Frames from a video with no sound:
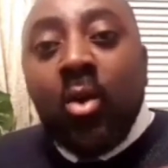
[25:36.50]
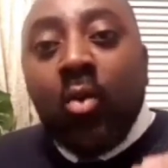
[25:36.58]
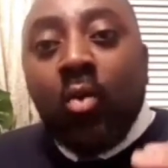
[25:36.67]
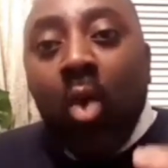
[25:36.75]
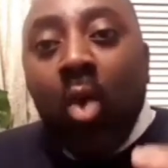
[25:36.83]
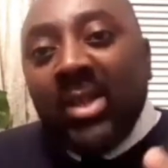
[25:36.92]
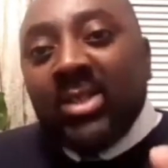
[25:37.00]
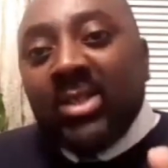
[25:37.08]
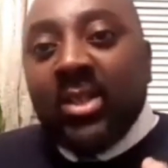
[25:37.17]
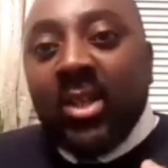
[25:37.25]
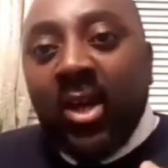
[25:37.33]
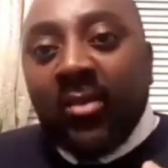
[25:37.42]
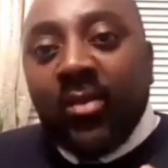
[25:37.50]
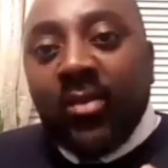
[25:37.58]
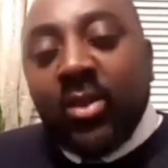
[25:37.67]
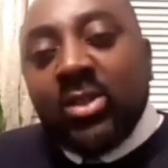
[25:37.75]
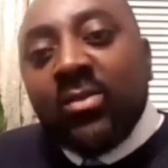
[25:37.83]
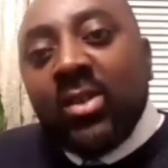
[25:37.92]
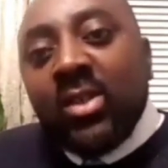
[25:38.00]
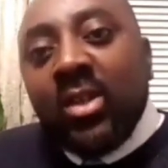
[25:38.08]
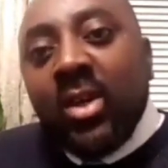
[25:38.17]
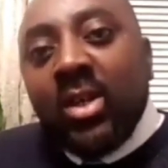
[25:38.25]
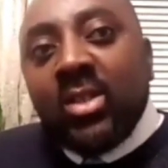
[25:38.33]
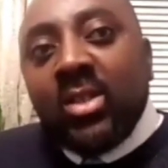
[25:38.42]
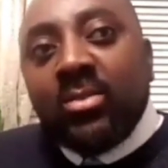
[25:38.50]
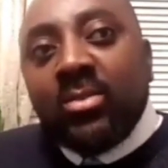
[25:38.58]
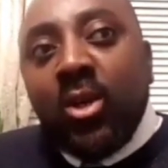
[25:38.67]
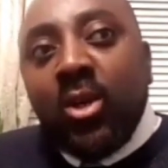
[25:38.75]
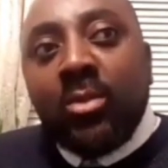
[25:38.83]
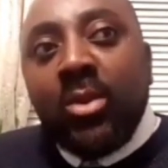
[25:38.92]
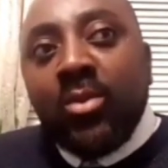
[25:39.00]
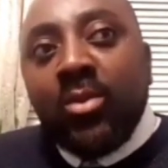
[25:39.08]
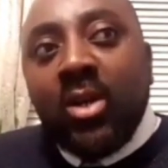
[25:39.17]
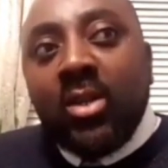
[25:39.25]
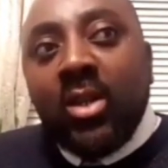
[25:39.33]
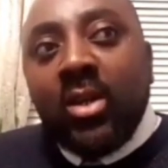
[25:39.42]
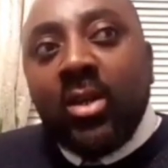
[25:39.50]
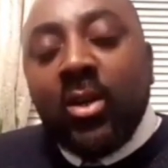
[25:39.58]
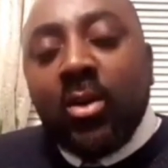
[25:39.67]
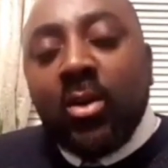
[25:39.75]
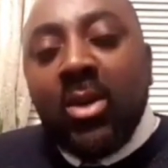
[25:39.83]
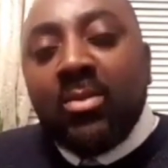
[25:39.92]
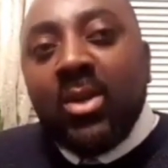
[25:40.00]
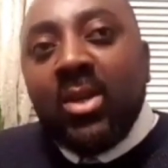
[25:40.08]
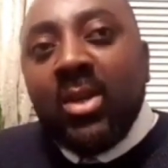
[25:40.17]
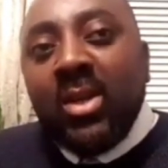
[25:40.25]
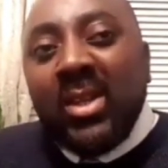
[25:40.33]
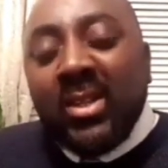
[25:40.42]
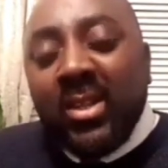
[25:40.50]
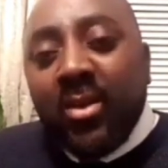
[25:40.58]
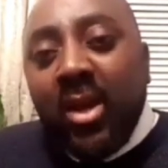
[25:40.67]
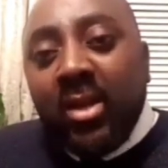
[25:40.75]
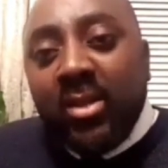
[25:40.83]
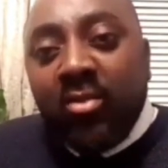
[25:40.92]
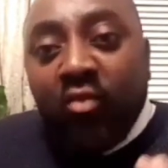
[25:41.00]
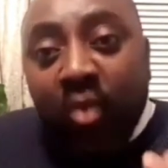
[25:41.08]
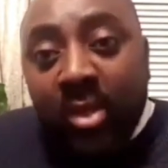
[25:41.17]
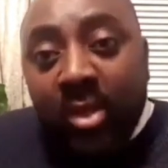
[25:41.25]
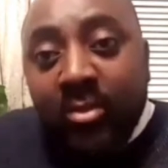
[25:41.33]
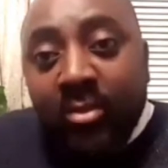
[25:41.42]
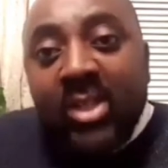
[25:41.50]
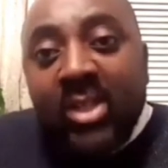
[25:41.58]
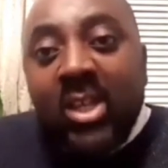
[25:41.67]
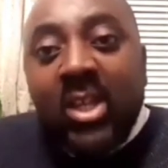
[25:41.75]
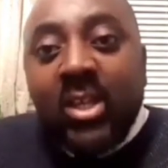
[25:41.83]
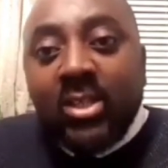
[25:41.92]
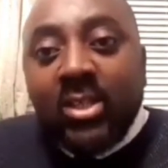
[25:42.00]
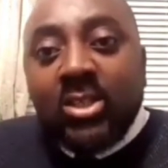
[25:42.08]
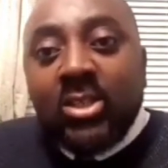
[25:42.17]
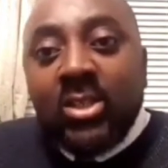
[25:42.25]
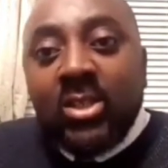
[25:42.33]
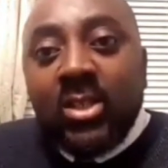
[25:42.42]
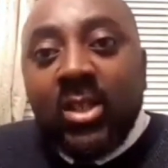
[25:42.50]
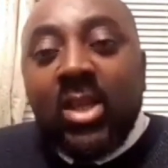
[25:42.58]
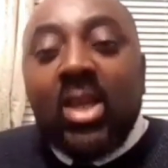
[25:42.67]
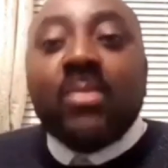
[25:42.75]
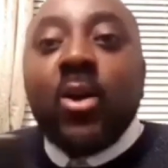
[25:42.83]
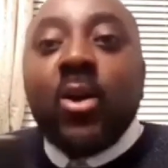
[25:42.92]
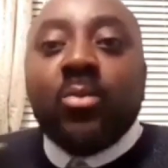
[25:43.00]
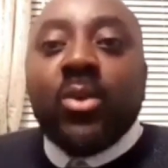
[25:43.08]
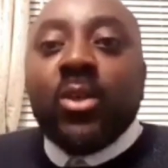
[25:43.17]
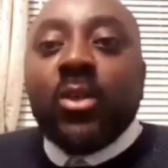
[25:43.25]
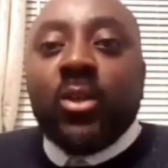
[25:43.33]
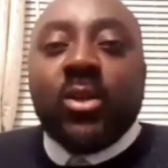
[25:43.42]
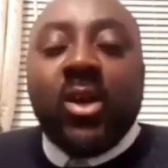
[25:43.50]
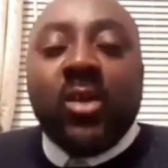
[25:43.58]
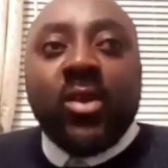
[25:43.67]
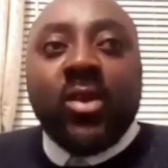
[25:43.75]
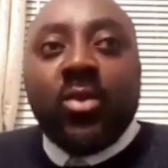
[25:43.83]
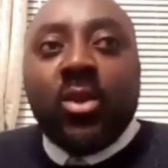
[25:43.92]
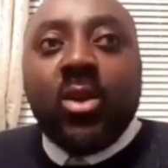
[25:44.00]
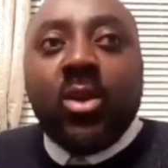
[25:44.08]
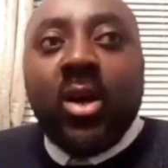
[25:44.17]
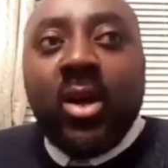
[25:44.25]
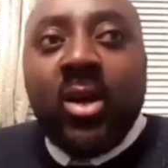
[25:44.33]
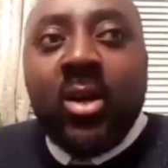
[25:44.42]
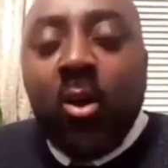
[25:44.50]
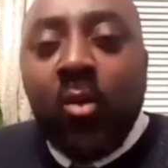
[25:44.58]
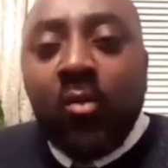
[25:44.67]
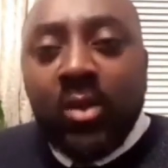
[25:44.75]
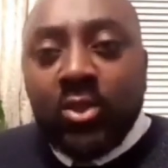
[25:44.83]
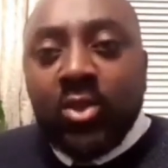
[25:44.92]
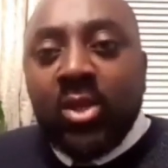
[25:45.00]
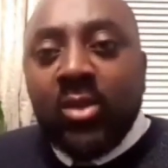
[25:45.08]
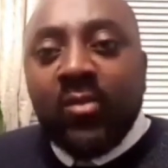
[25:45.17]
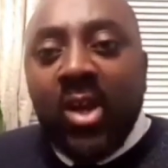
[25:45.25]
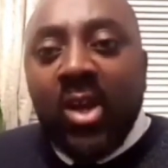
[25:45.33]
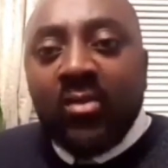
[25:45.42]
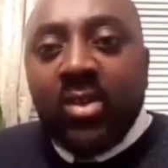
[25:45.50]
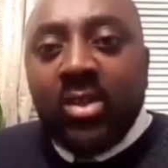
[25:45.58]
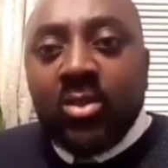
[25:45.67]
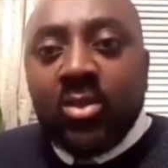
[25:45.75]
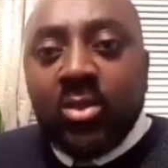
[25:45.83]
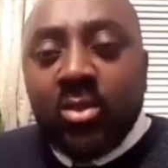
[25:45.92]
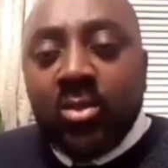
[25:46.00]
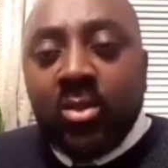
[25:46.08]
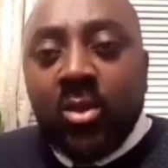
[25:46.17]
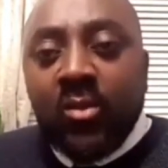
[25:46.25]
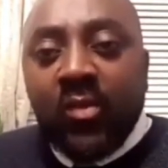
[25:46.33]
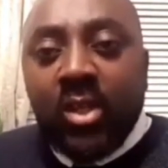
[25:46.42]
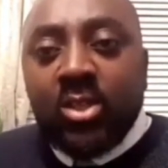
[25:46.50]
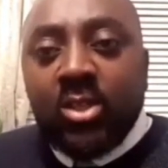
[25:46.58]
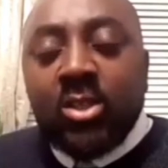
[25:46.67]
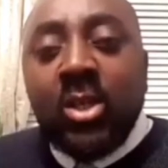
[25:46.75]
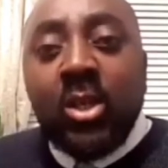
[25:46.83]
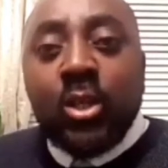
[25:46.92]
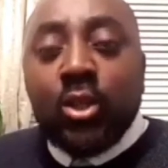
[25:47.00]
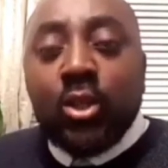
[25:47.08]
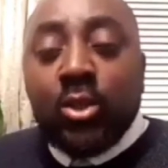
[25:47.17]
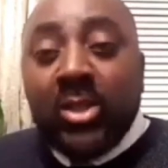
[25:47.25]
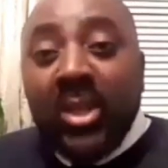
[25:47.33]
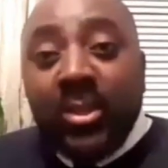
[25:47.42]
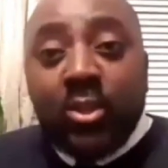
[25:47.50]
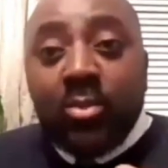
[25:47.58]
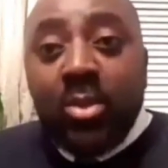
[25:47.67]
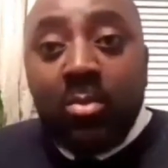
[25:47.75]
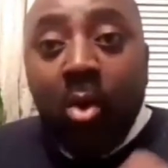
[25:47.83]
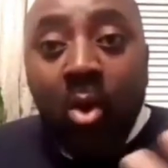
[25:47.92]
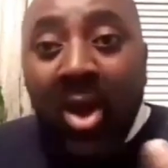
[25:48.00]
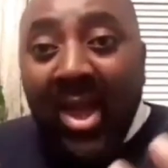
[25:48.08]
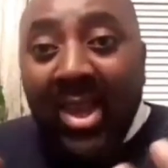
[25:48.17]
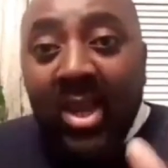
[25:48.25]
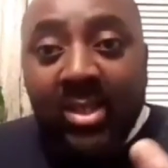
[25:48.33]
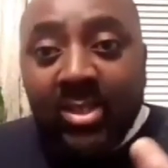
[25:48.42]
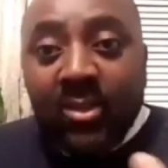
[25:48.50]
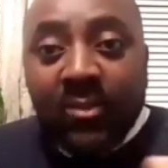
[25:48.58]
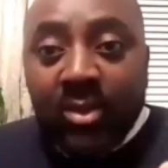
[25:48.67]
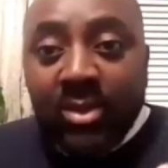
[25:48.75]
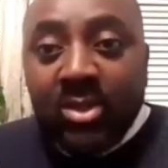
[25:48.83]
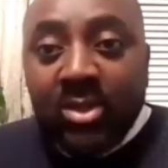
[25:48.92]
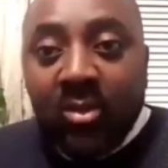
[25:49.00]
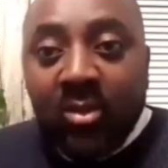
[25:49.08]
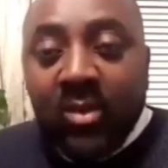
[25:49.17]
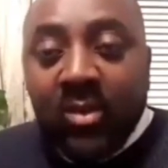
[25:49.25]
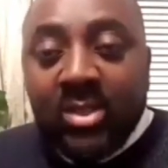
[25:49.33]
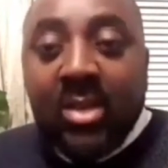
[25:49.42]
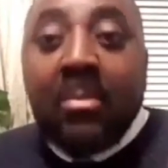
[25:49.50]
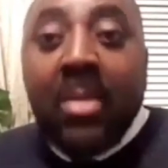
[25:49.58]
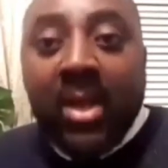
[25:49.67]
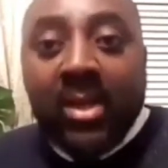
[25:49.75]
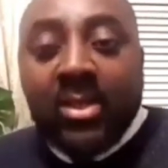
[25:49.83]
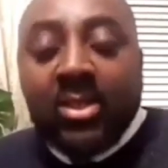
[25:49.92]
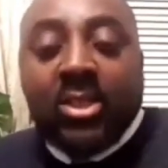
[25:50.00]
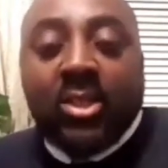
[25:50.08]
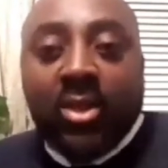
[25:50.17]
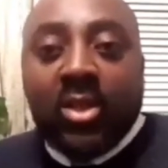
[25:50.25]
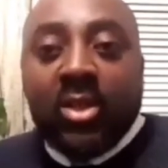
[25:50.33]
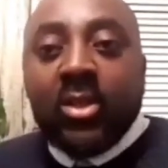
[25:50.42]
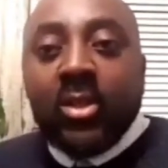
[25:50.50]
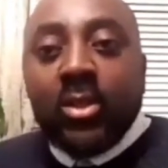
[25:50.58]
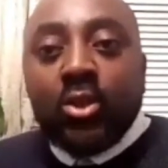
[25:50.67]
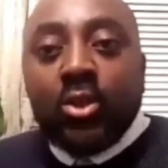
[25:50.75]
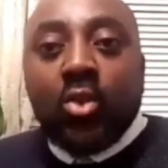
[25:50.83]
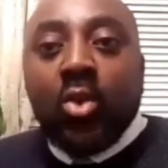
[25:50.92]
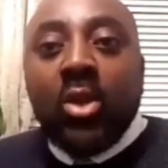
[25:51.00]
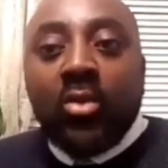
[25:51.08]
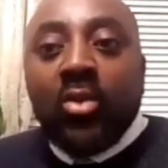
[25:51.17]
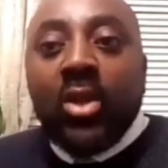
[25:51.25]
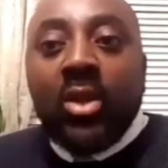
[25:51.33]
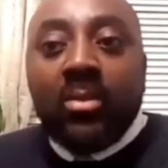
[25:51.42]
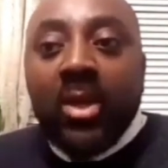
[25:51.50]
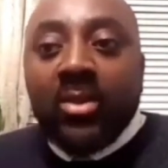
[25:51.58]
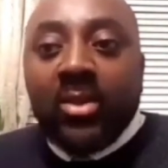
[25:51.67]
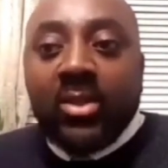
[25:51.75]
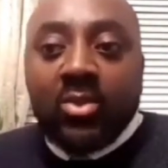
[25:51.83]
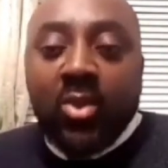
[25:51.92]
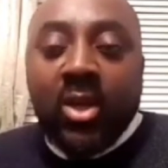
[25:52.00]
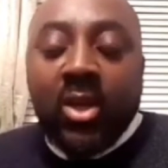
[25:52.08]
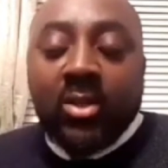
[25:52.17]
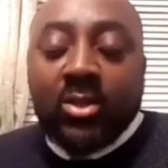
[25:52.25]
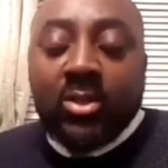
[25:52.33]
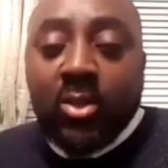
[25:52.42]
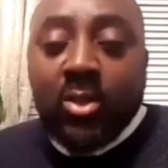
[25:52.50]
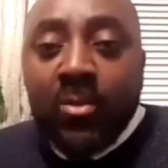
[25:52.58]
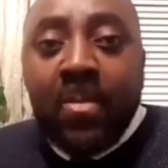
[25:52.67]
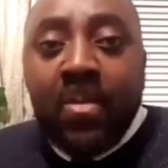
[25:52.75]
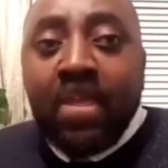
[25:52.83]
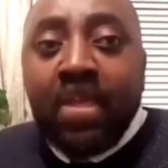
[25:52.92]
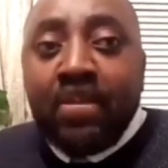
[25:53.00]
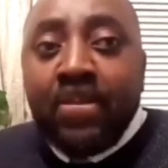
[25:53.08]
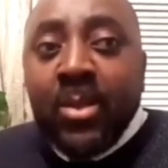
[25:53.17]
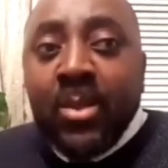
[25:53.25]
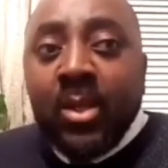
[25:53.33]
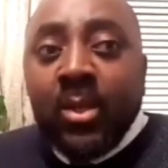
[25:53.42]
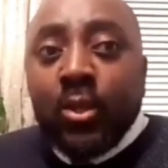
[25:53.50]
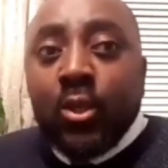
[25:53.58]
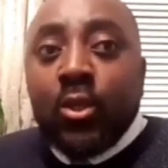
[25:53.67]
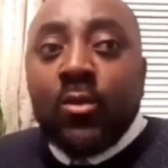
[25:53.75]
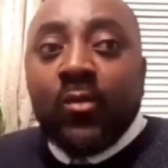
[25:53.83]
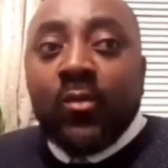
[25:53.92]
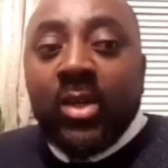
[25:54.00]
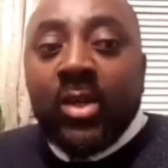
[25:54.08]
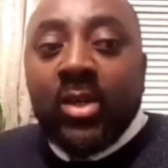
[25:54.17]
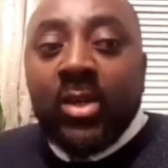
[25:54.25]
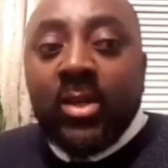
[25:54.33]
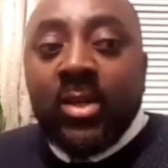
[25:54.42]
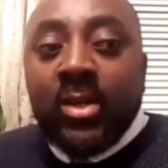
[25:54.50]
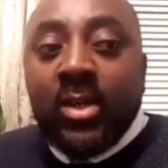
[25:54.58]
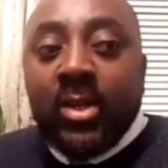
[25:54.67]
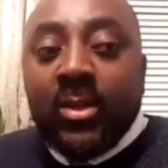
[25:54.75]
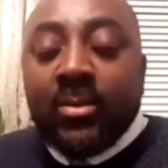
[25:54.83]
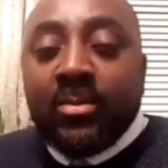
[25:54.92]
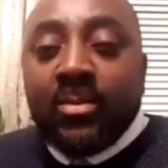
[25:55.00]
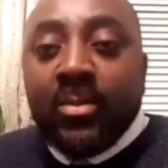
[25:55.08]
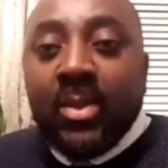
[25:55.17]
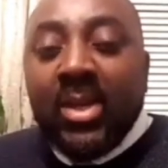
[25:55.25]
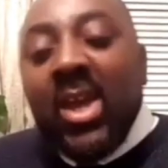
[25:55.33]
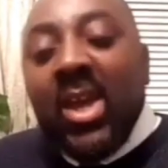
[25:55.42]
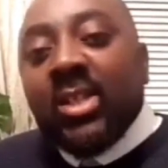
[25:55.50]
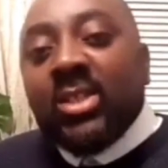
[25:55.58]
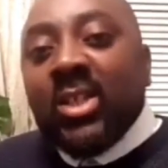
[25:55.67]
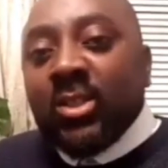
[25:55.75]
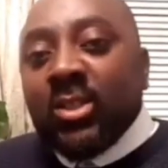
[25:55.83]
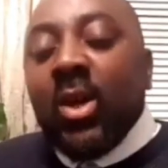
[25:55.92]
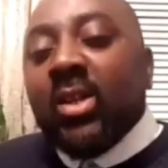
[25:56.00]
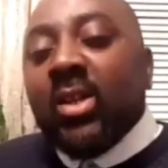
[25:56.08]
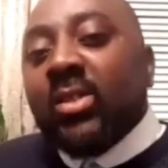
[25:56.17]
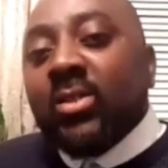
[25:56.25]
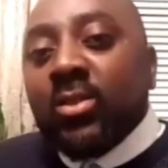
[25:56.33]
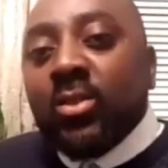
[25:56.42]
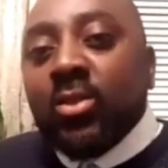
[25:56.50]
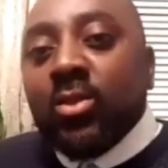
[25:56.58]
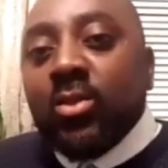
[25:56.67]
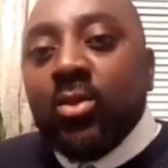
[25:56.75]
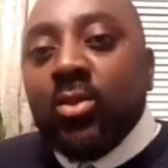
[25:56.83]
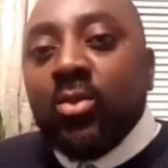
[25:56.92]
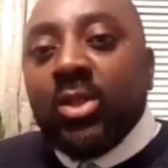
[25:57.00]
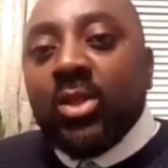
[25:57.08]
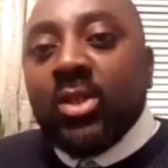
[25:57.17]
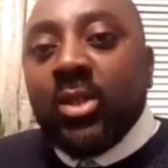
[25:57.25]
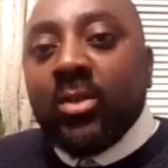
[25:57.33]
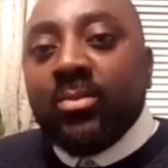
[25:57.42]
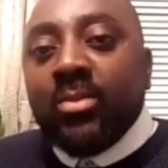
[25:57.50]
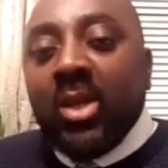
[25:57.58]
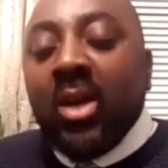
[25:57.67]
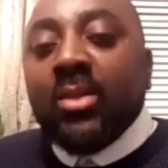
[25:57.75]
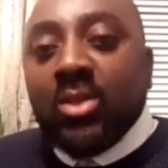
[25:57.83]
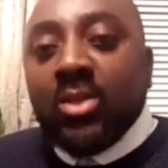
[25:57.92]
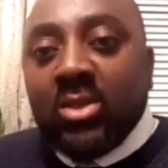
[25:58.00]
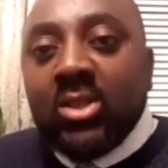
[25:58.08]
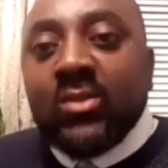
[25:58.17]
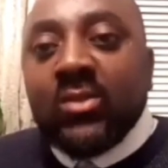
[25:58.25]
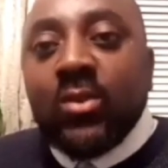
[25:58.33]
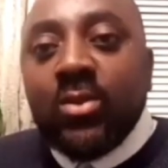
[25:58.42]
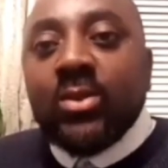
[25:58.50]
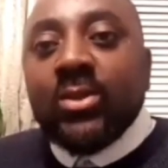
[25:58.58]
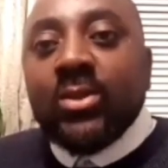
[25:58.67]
wise enough? Because even there are some young people out there, or maybe there are the right age, in my opinion. I think when you are over 25 years old of age, you tend to be more alert of yourself as a man, generally, to want to really make things work out. So do you think age has got anything to do with becoming successful?